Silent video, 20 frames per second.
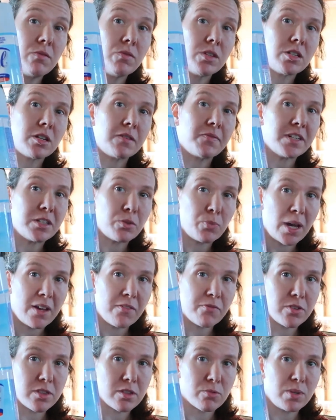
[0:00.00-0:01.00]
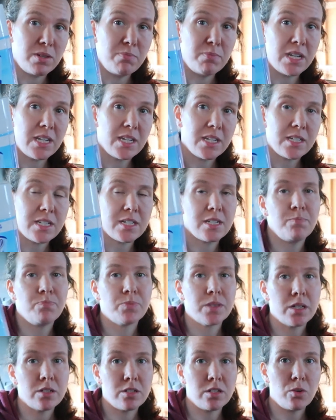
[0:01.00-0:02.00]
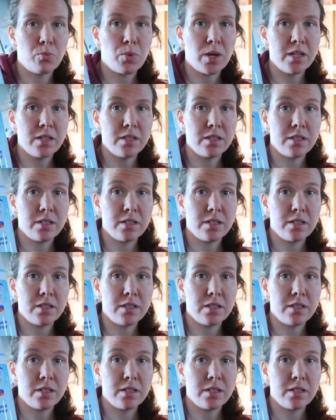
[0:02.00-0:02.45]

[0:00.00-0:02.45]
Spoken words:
the surface wet for 3 minutes. So you want